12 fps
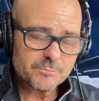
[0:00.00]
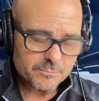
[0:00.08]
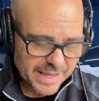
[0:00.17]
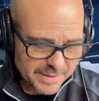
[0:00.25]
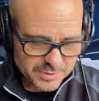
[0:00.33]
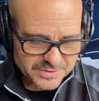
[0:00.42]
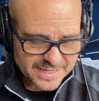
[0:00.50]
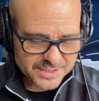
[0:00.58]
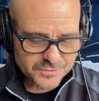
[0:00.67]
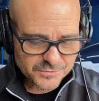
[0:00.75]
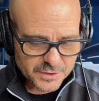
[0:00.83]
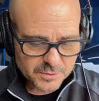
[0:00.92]
Paint
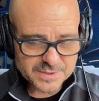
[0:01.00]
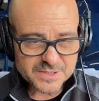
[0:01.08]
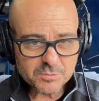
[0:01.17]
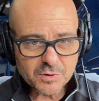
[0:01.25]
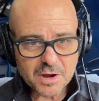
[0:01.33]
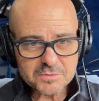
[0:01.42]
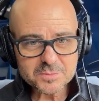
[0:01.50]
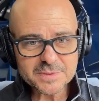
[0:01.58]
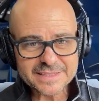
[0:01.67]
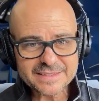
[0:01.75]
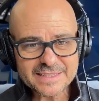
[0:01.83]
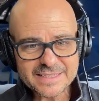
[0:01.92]
protection film is
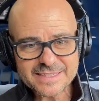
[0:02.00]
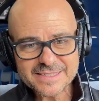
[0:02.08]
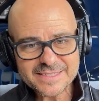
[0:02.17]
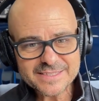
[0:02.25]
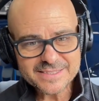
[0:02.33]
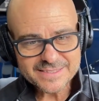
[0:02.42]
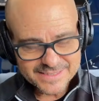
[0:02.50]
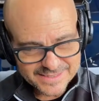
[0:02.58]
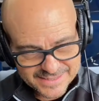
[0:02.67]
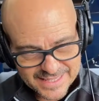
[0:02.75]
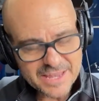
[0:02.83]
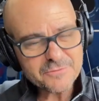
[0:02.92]
probably the
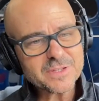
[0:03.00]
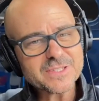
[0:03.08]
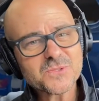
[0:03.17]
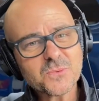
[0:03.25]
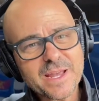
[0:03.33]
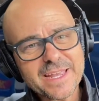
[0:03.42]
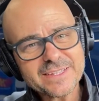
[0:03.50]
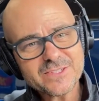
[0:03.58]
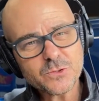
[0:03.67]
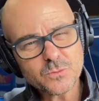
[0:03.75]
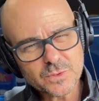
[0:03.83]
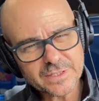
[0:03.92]
safest way
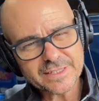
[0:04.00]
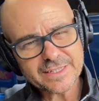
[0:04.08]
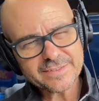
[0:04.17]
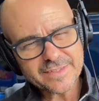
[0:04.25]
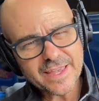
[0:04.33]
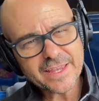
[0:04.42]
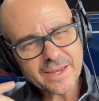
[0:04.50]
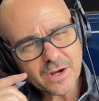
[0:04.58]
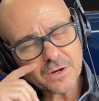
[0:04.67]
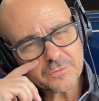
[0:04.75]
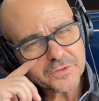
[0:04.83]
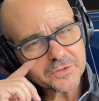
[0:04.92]
to really take
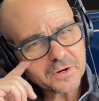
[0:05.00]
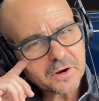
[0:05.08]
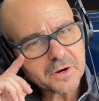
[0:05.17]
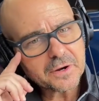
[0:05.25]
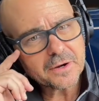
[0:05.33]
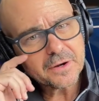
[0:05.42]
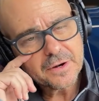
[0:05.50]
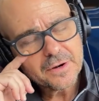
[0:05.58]
care of your car.